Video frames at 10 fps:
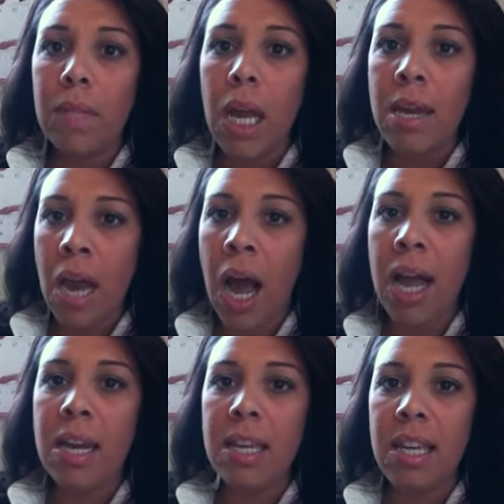
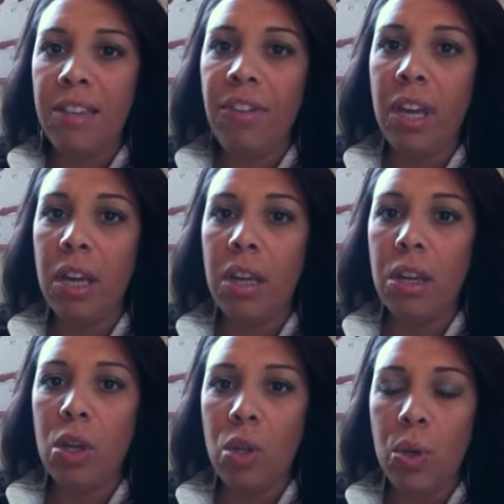not giving
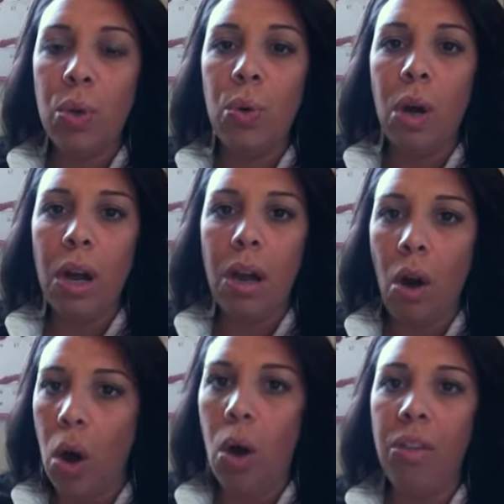you
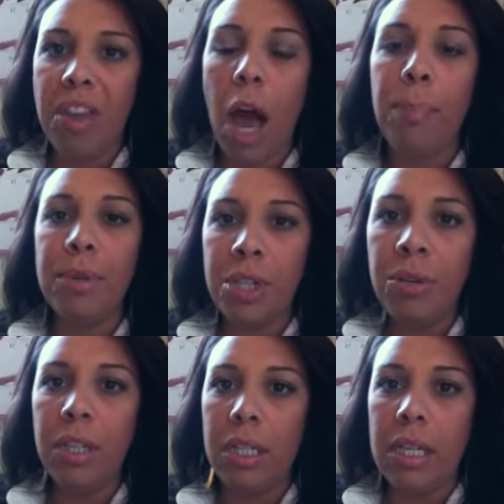all the
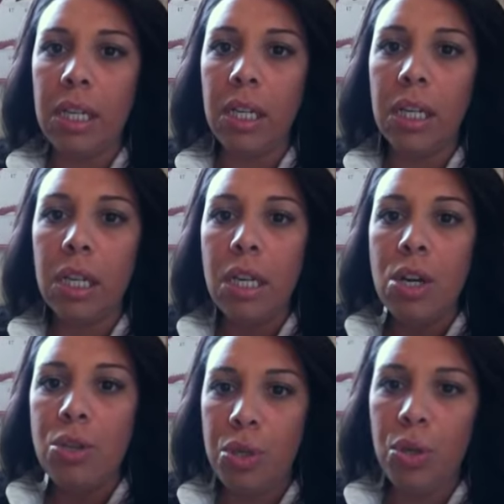opportunity
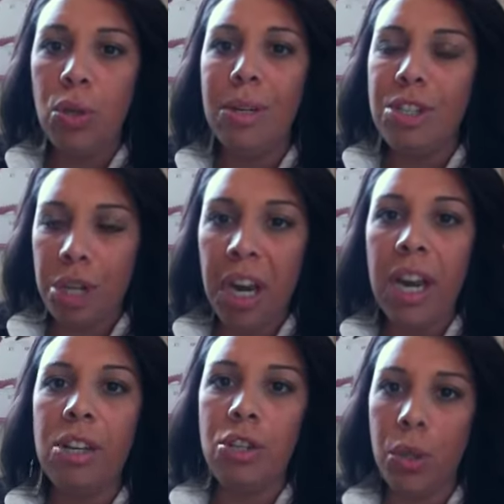to
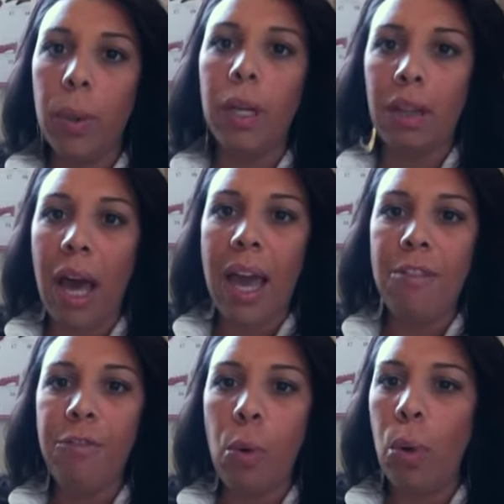change your
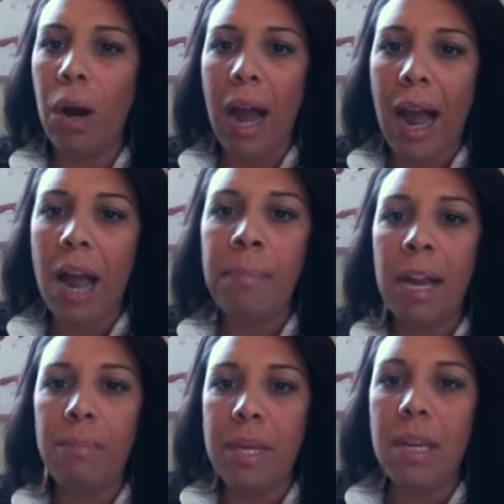life, or I
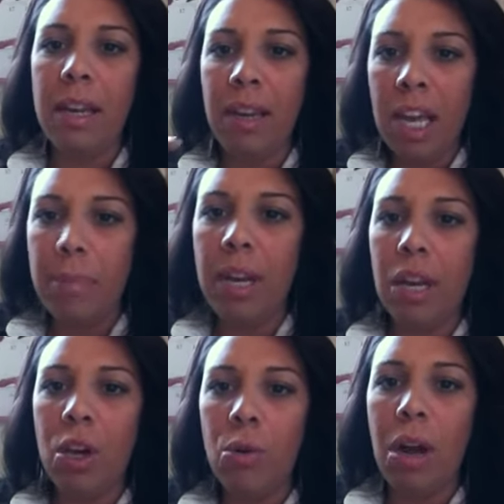might be
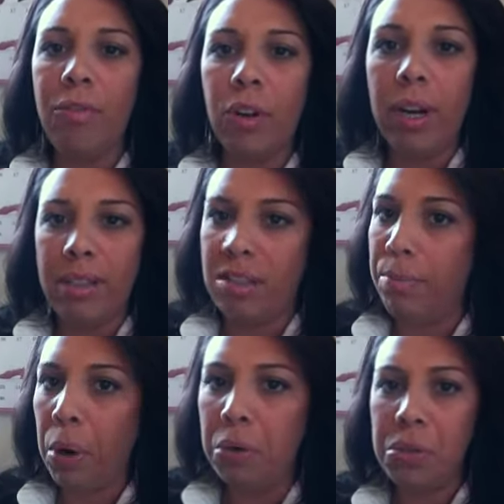inhibiting whoever is
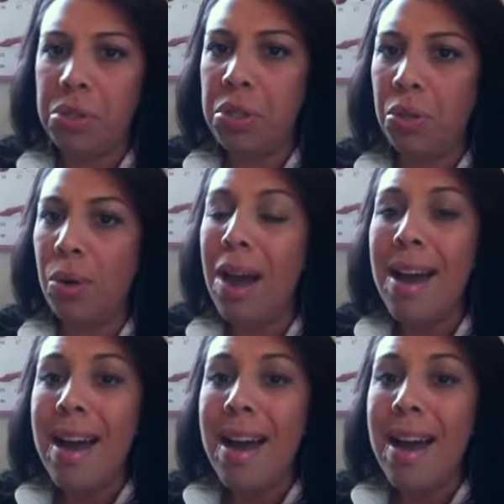supposed to